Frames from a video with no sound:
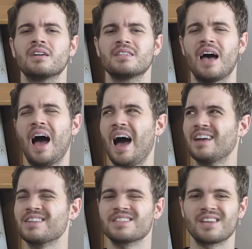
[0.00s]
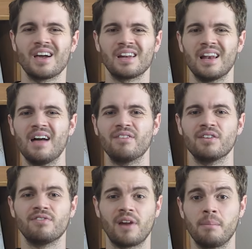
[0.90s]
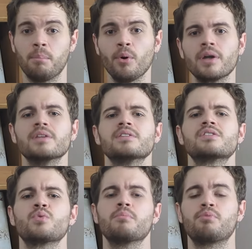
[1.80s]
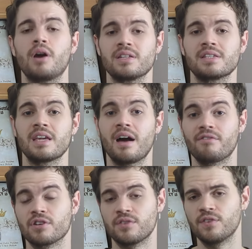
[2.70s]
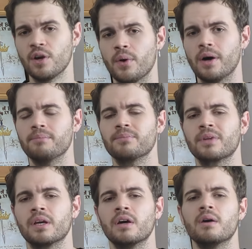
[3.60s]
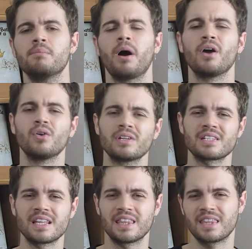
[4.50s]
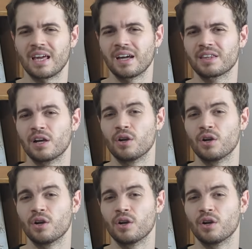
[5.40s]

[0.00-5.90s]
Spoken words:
to add a certain level of flamboyance to impress the average viewer. But I honestly think the